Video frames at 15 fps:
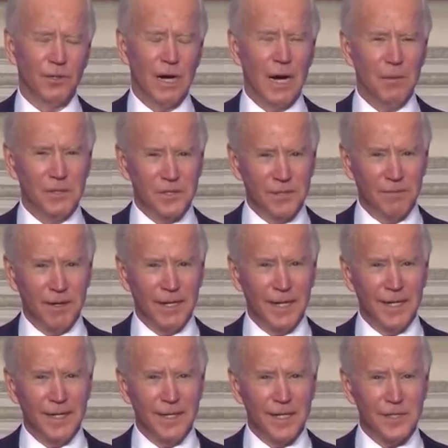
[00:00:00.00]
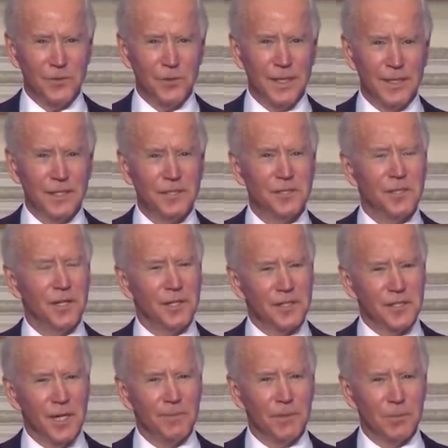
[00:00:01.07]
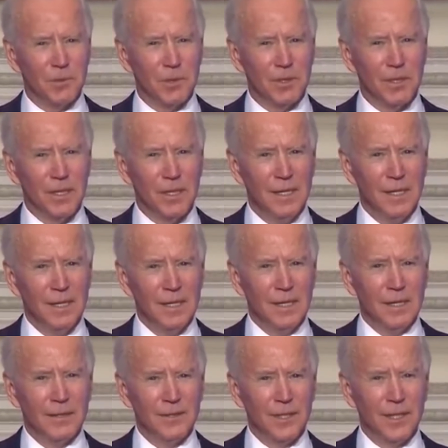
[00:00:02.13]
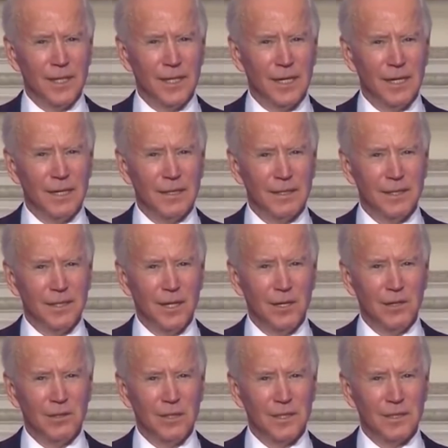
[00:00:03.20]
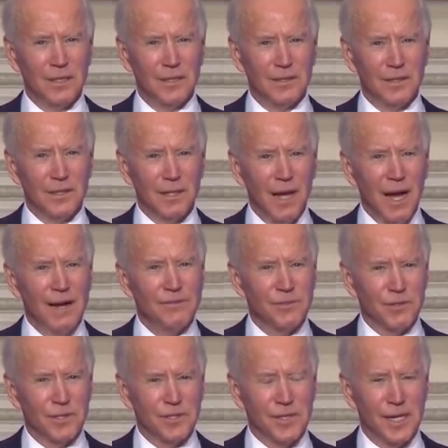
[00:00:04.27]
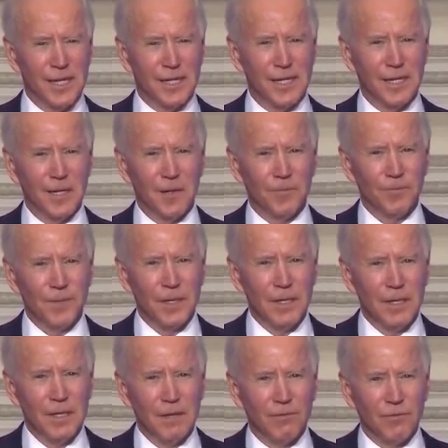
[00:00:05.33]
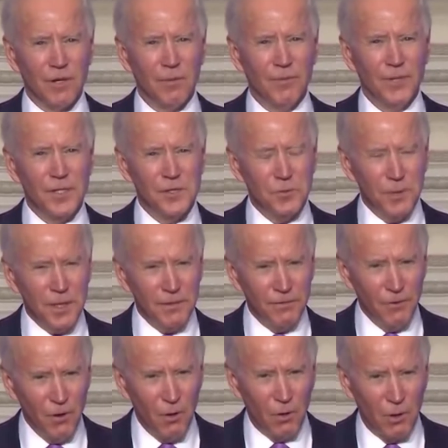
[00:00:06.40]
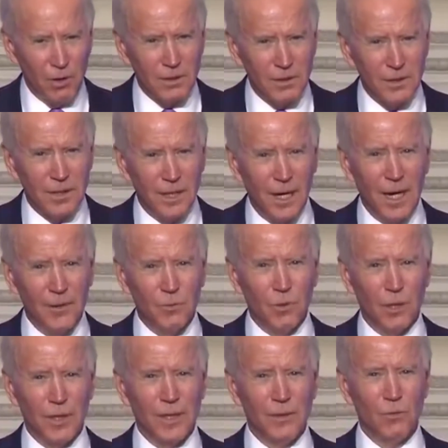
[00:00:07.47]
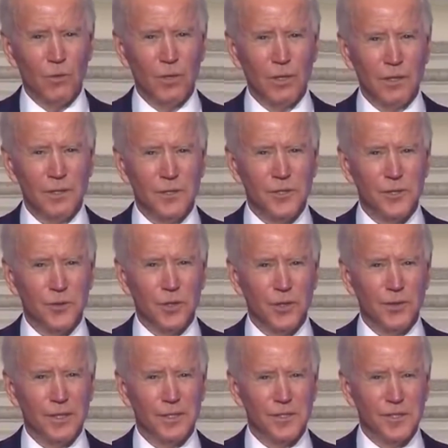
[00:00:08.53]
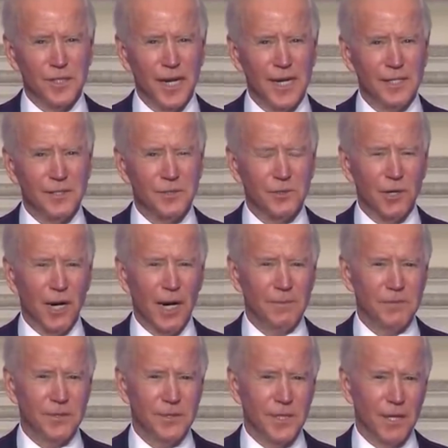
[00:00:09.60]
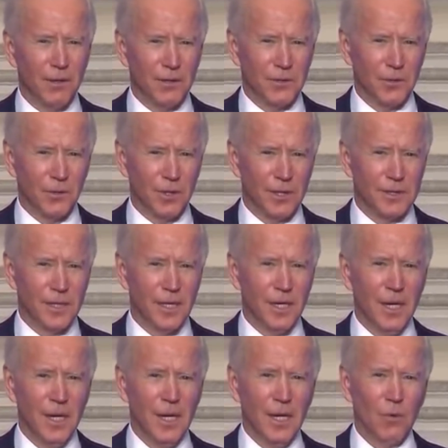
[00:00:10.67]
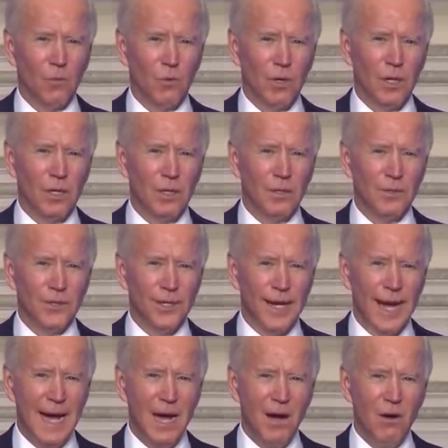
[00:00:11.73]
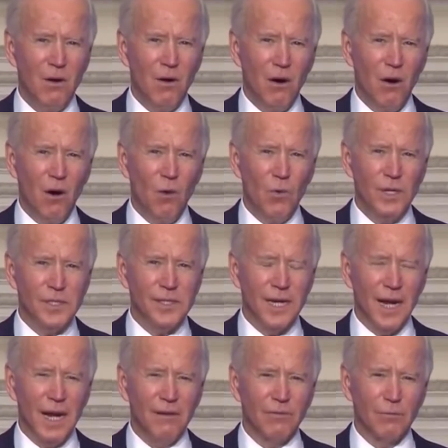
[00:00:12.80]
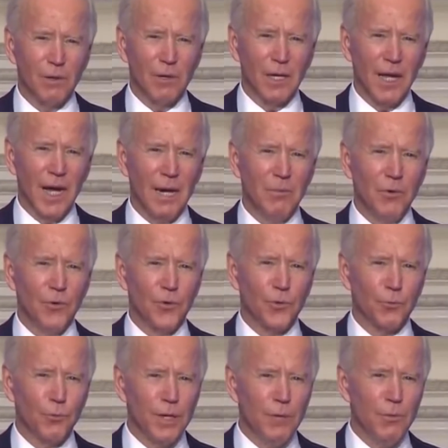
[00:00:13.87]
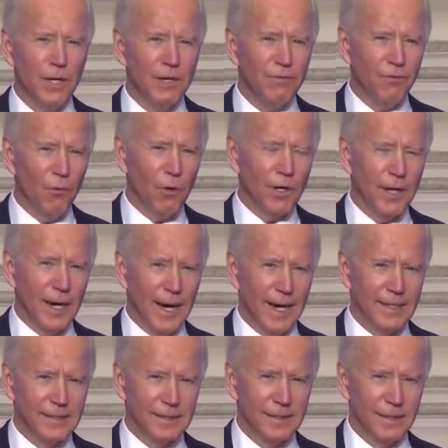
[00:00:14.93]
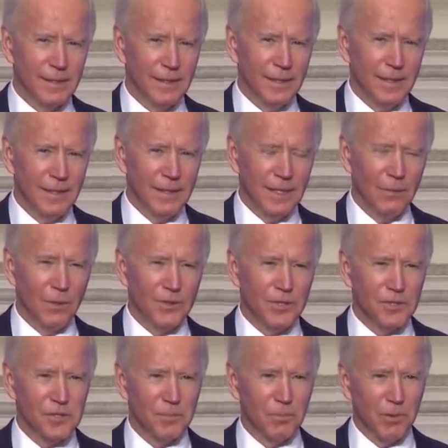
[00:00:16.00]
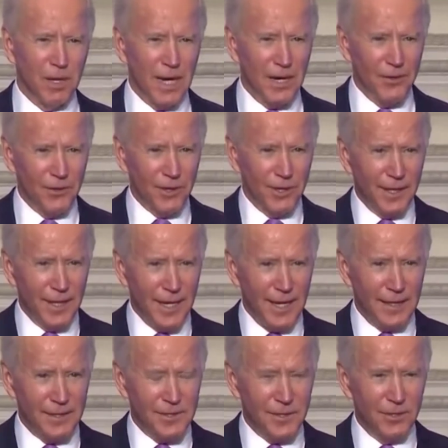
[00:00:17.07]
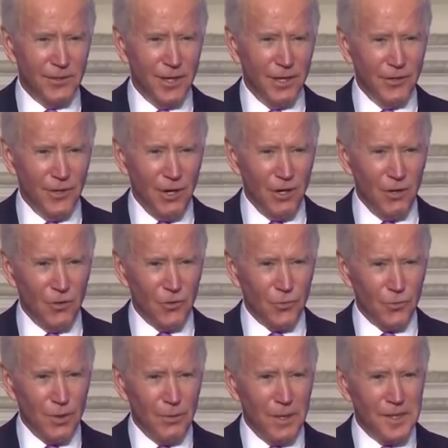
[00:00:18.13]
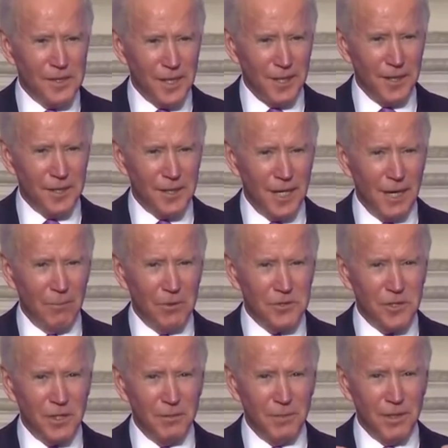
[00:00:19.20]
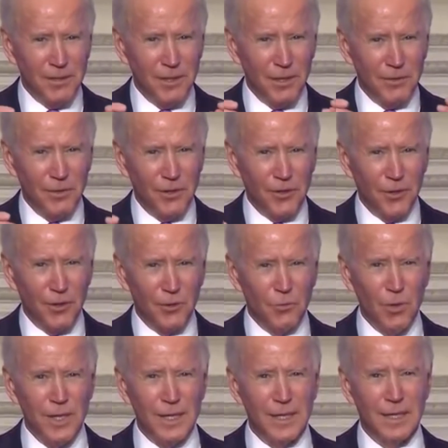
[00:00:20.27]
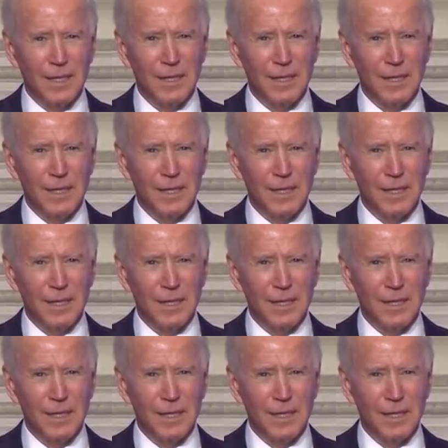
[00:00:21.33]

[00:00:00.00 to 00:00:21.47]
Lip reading: How much am I getting next week? This is unacceptable. The lives are at stake here. From this week forward, God willing, we'll ensure that states, tribes, and territories will now always have a reliable 3-week forecast on what the supply they're going to get. So they'll know 3 weeks ahead of time what's going to be there in the 3rd week.